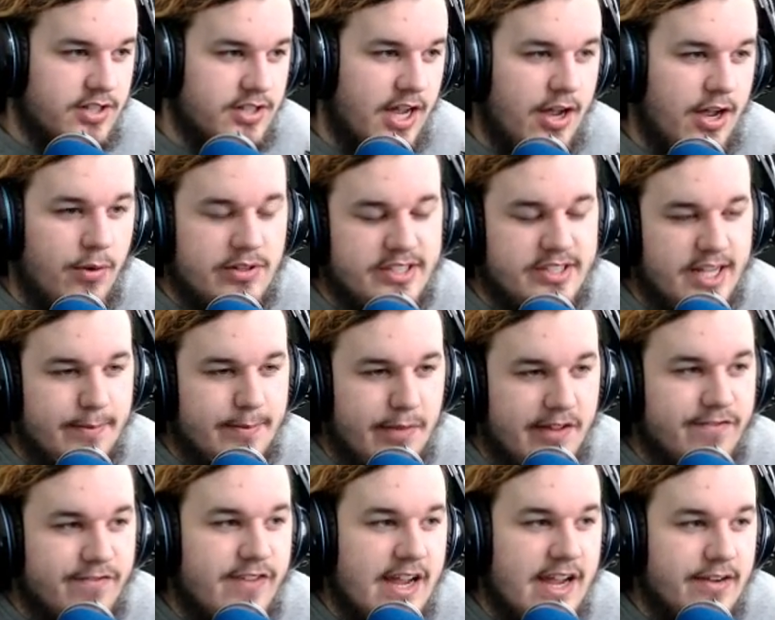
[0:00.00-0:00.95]
I always have my
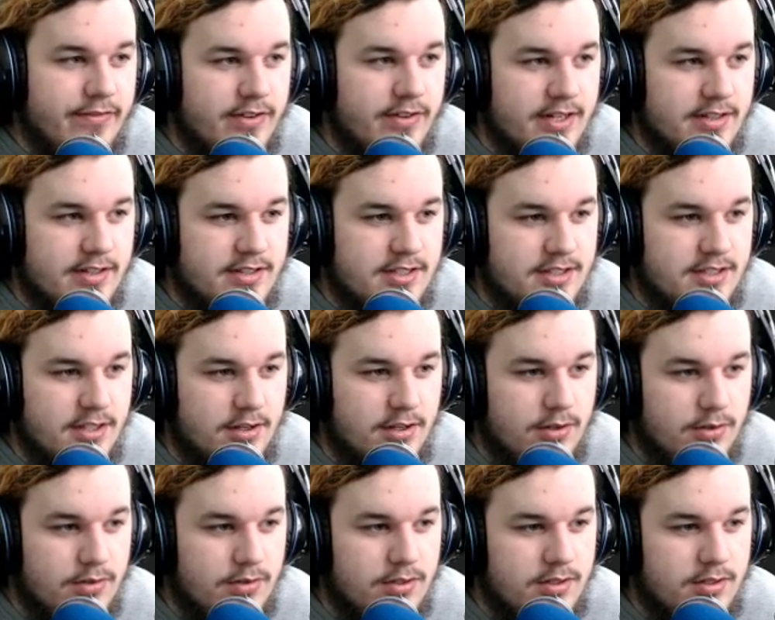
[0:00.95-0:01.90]
favorites,
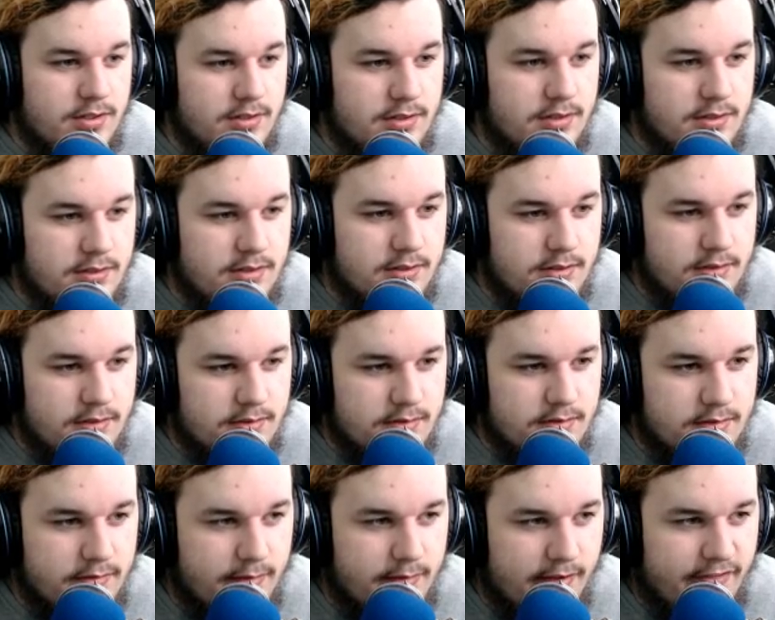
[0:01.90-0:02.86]
so
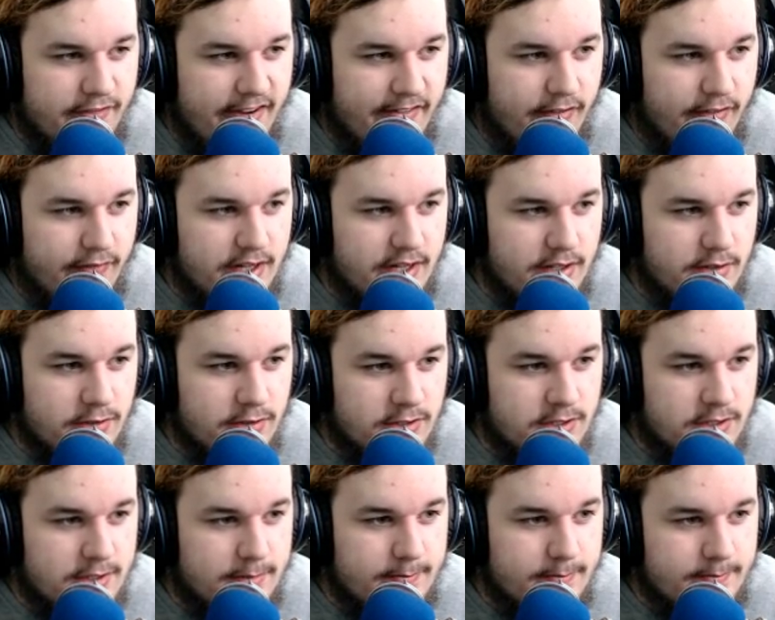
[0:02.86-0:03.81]
my favorite
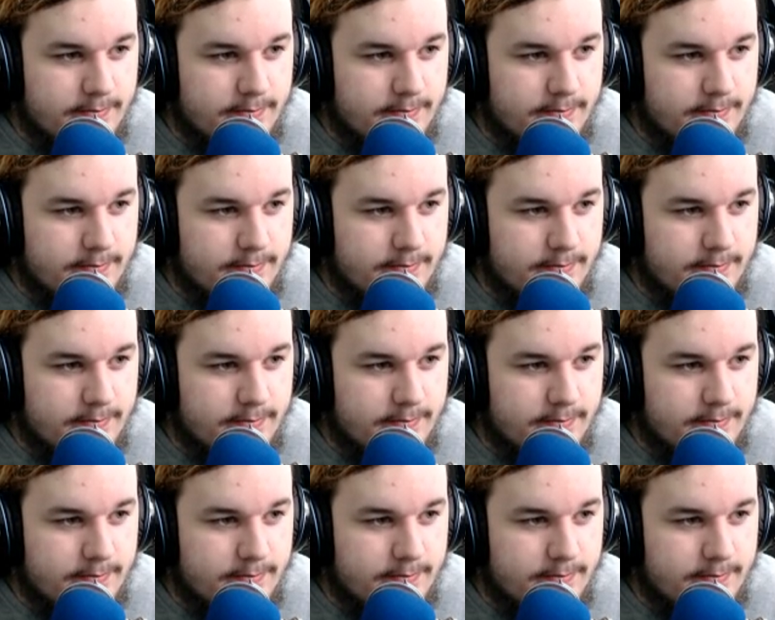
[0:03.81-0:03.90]
videos.